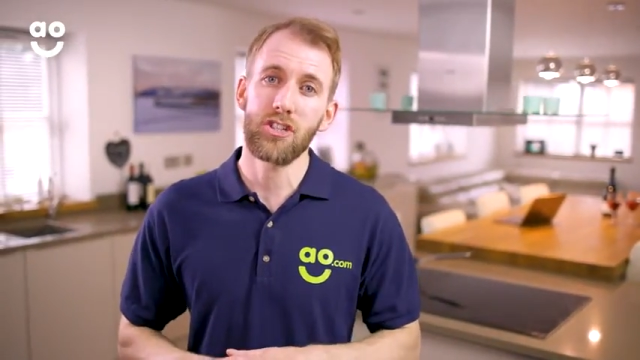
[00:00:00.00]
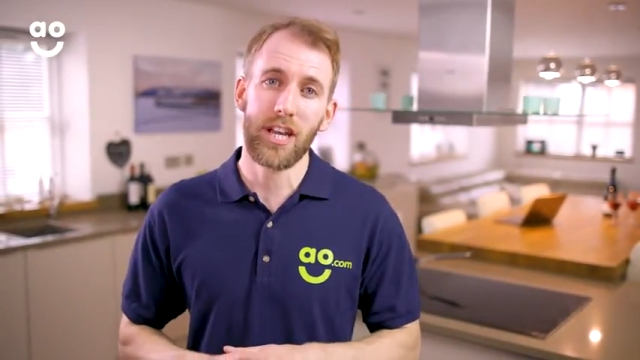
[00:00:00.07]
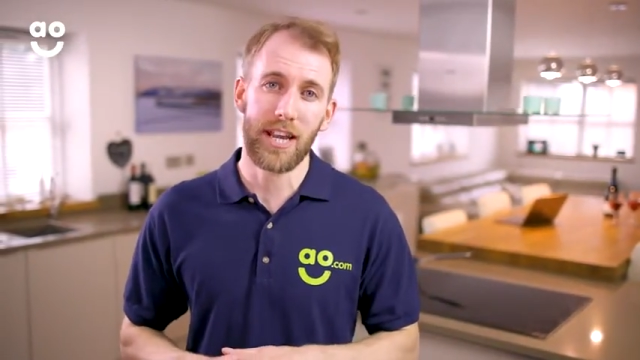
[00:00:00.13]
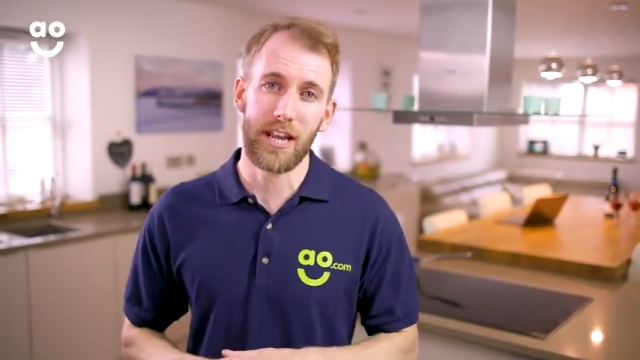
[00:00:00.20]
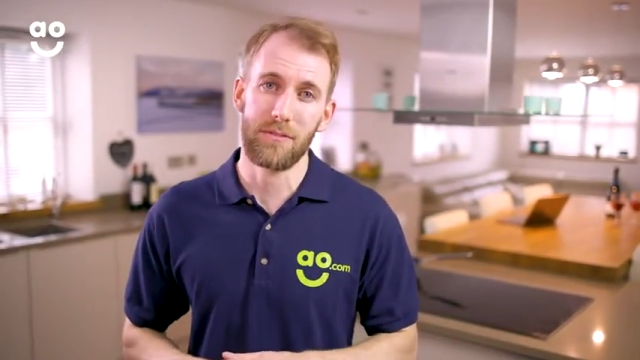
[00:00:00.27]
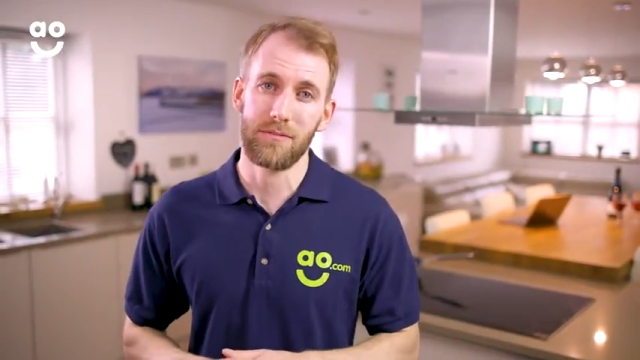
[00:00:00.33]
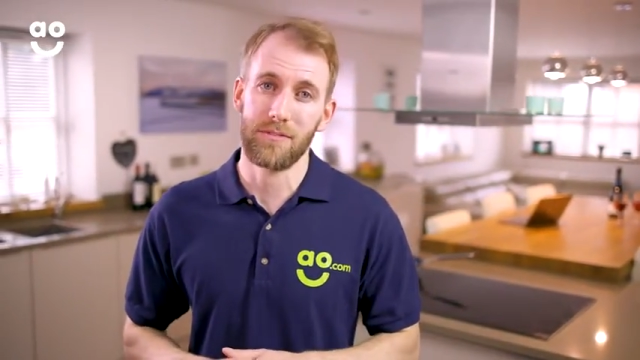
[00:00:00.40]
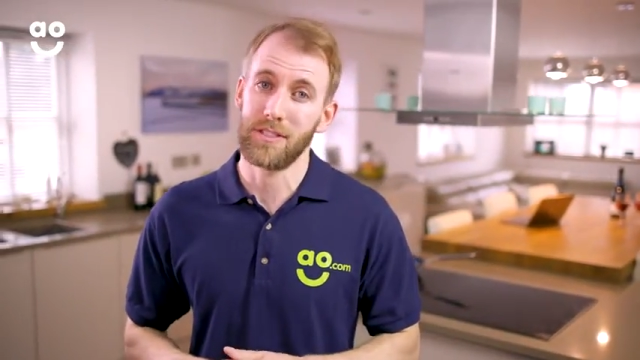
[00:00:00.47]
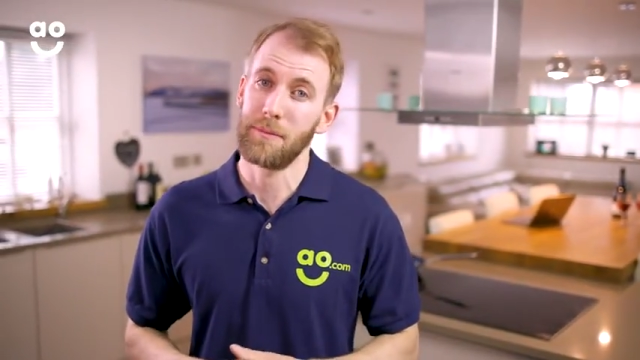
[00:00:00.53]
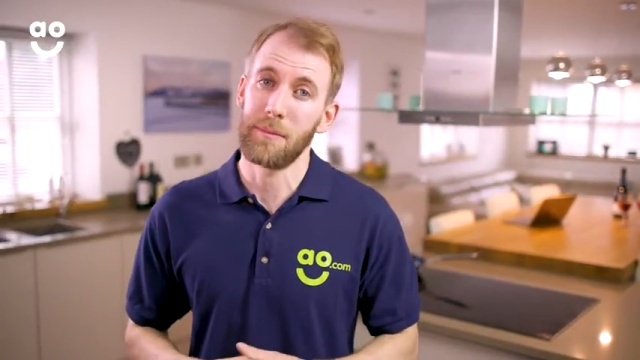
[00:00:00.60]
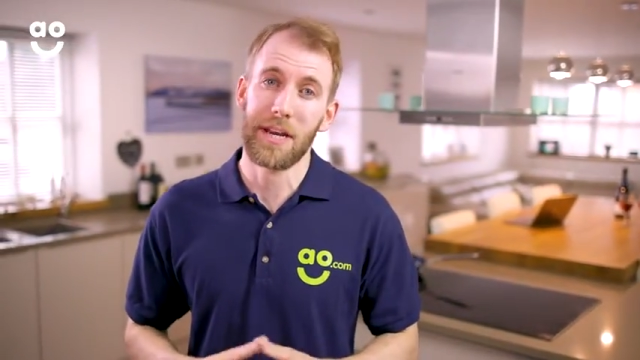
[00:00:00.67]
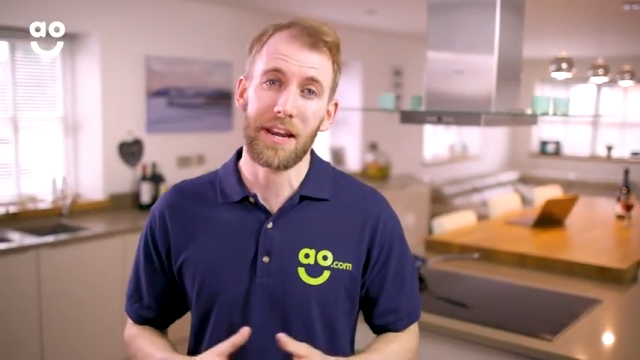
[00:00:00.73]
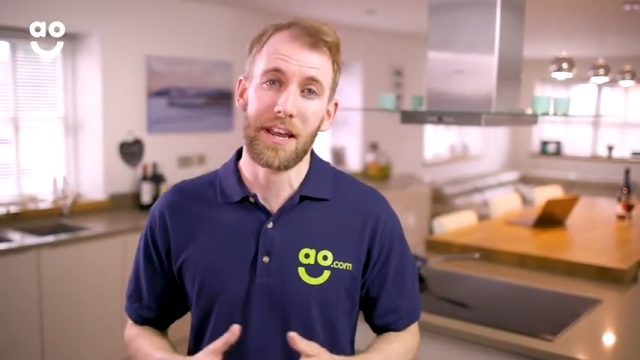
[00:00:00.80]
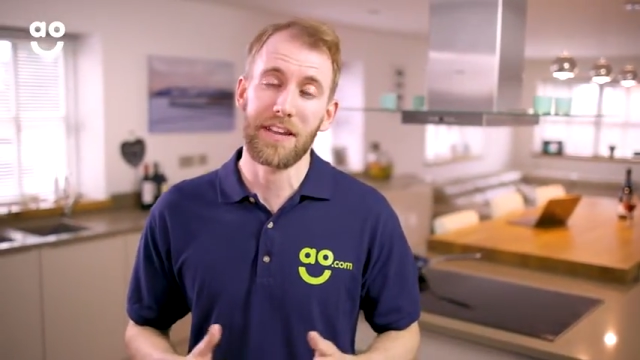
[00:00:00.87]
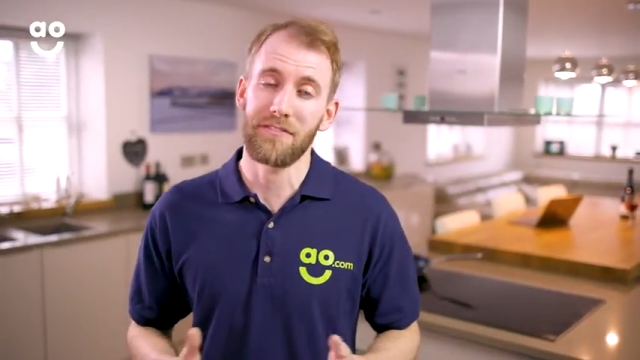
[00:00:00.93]
checkout to
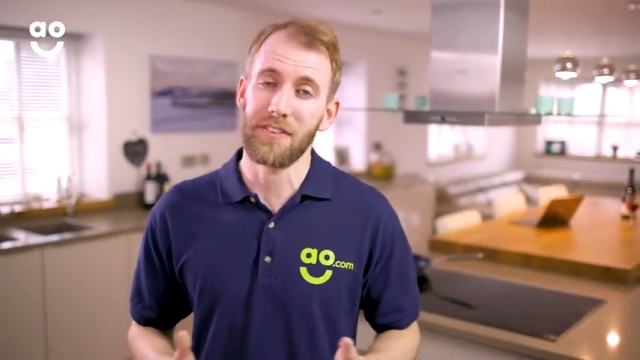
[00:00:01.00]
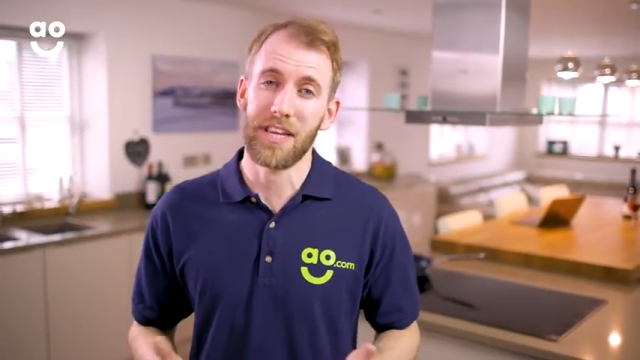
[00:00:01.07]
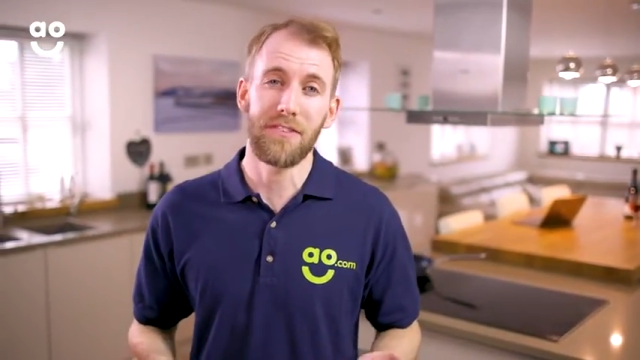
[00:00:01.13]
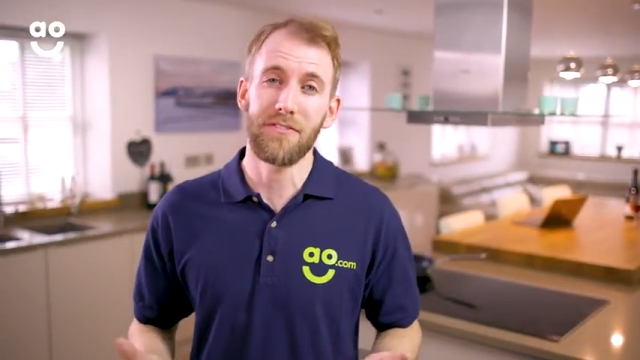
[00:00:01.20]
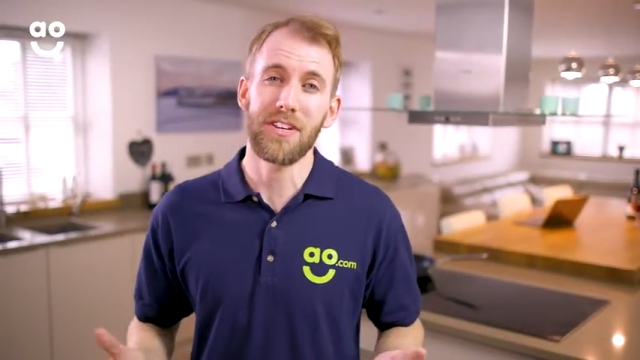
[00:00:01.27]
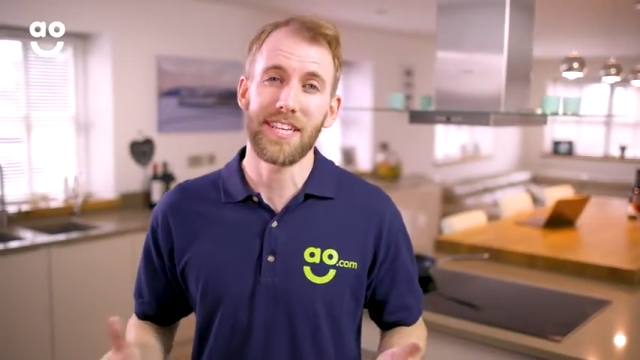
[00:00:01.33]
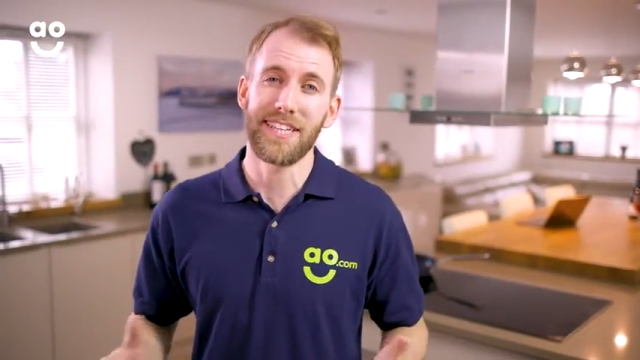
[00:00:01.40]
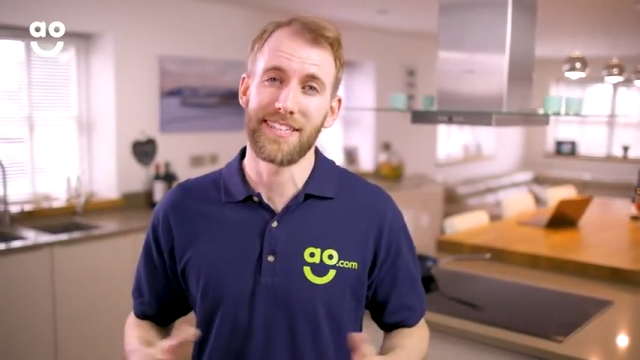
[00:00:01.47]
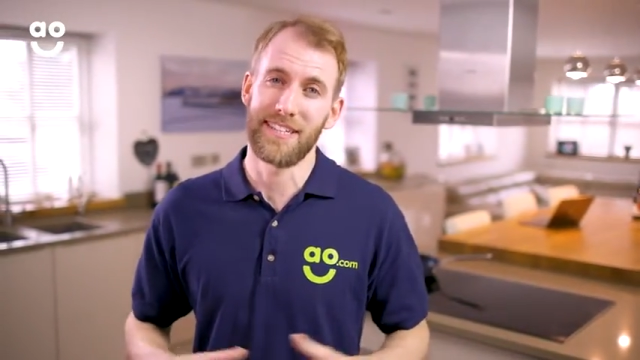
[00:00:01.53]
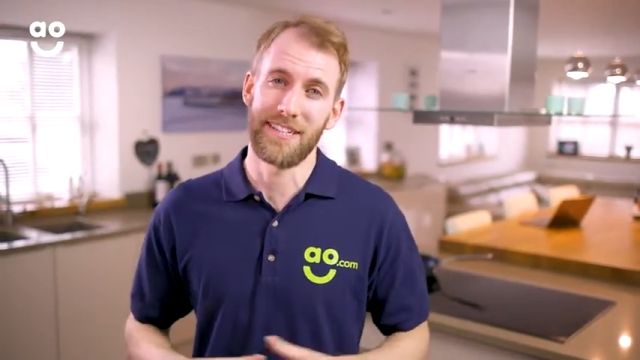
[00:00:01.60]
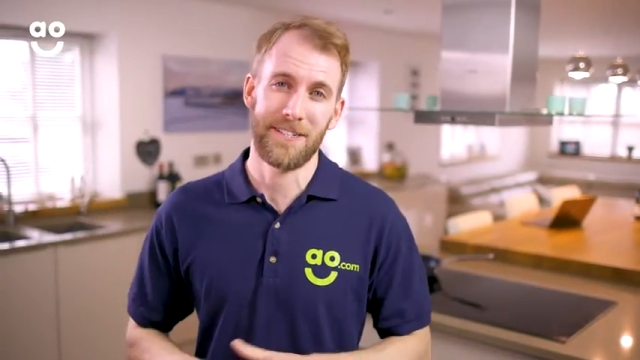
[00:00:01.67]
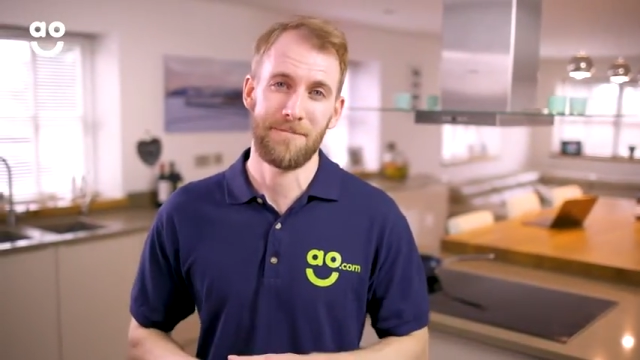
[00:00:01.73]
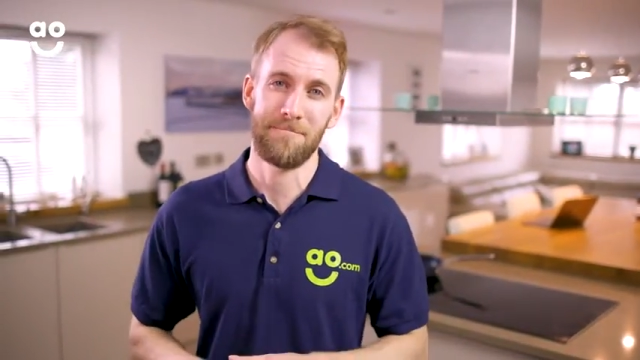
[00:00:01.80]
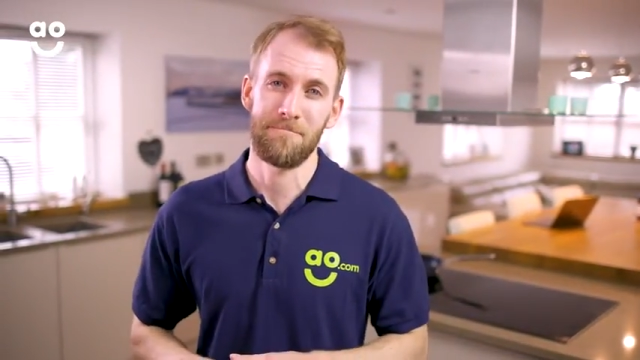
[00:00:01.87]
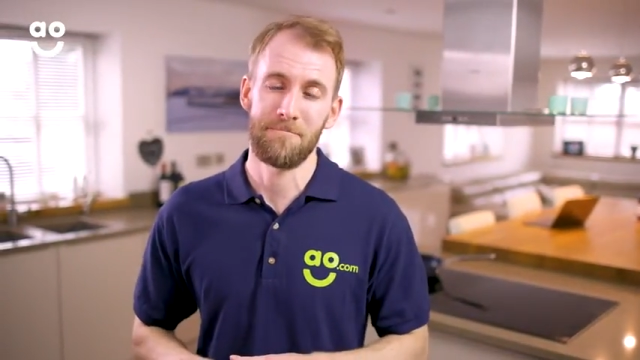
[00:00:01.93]
make life even easier.